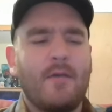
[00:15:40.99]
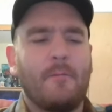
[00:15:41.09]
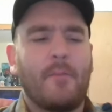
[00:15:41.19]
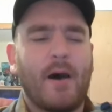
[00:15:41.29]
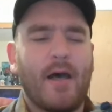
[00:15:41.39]

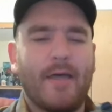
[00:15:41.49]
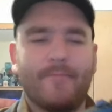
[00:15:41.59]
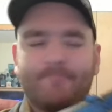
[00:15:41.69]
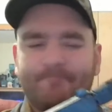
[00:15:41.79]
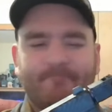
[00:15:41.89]
but
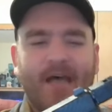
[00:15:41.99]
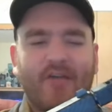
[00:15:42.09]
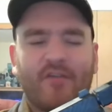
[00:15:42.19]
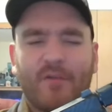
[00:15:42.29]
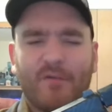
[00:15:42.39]
I
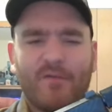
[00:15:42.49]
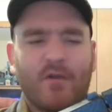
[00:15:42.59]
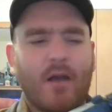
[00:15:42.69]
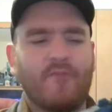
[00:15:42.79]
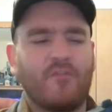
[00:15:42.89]
just don't feel
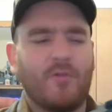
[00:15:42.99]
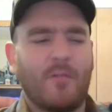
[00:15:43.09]
comfortable